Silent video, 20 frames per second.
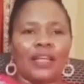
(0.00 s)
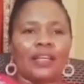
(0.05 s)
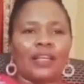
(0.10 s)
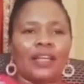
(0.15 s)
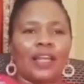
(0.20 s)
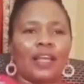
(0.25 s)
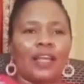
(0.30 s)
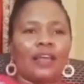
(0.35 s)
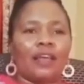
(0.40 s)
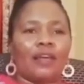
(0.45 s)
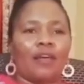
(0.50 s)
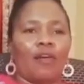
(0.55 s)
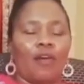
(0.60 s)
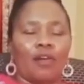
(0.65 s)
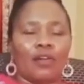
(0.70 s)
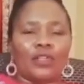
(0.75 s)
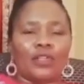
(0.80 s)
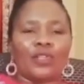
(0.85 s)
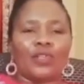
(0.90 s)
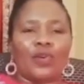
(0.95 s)
they
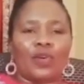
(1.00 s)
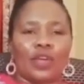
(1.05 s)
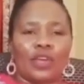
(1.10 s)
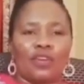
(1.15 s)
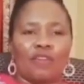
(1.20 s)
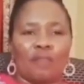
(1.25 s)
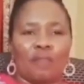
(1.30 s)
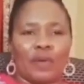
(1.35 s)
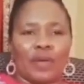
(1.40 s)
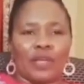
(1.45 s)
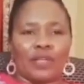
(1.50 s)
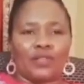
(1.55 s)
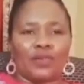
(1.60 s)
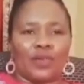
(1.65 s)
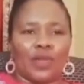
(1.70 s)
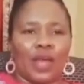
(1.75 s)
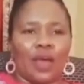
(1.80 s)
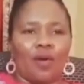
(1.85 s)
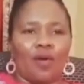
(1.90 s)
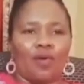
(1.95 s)
also give birth to
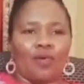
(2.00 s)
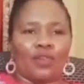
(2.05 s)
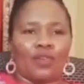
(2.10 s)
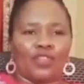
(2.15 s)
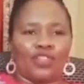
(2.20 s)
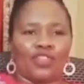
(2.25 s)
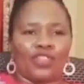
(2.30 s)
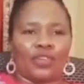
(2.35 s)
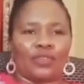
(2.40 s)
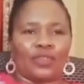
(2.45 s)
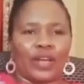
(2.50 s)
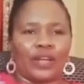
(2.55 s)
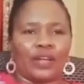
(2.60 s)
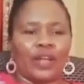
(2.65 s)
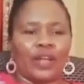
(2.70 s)
their own children.